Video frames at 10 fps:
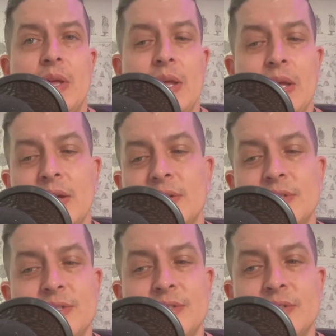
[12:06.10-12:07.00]

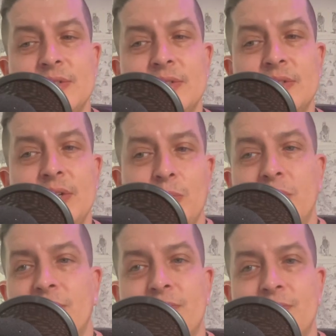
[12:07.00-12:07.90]
And it would
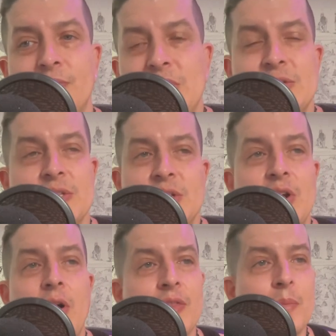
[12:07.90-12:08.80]
have easily
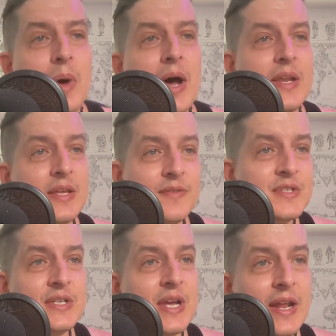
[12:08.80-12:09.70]
caught the body if
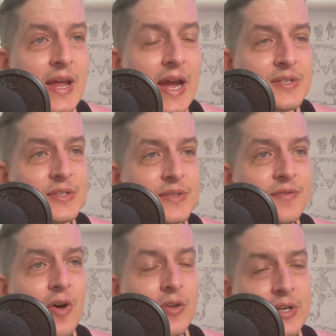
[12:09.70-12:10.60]
she had actually
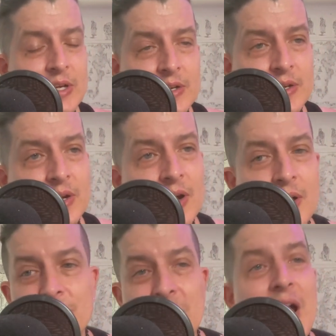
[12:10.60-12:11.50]
fallen in.
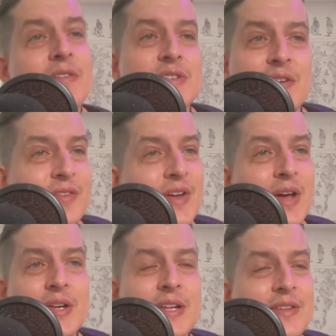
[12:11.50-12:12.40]
Divers never
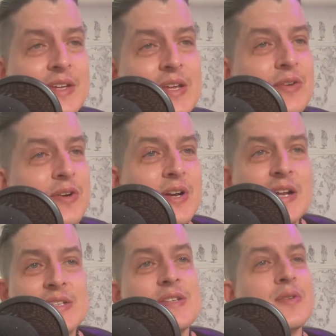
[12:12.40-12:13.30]
found anything either, not
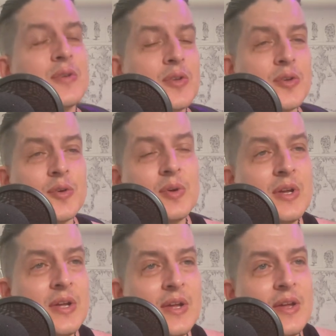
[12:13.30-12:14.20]
a single clue.
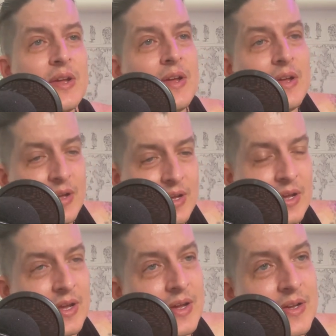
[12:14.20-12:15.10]

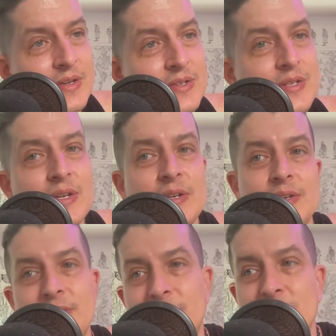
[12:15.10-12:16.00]
And
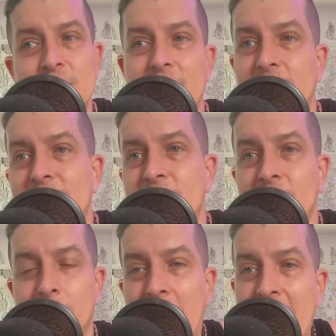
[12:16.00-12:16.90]
there was nothing left on
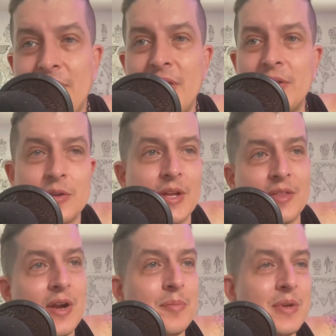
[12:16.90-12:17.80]
the path that looked like
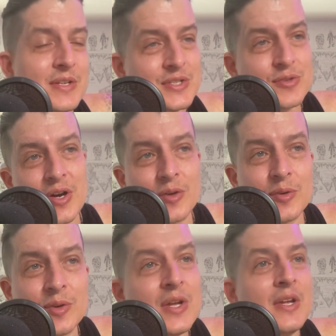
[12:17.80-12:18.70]
there had been a struggle.